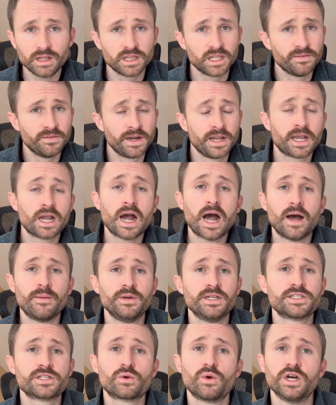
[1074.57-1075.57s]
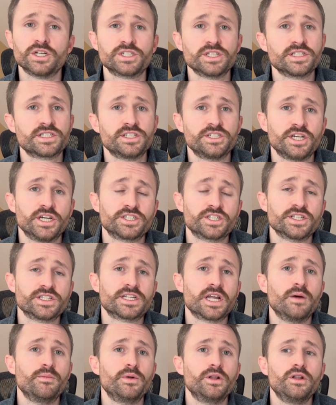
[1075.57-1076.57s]
leave any comments, questions, suggestions
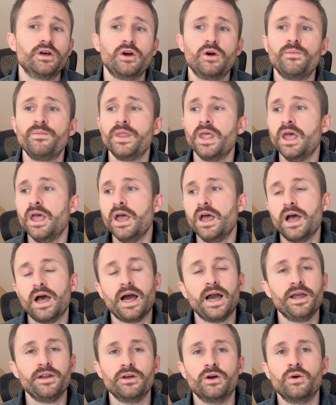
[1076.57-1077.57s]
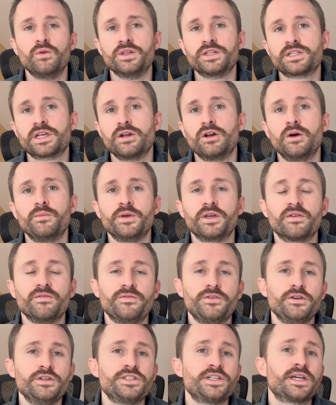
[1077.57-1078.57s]
down below. I know this can all be
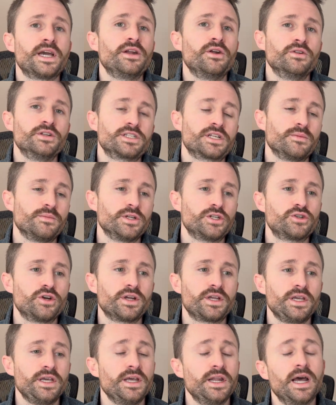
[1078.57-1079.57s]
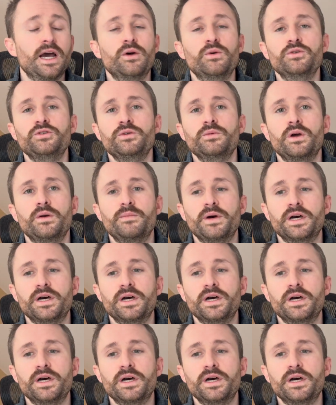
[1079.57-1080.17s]
confusing. I know this can be tricky, and I will do my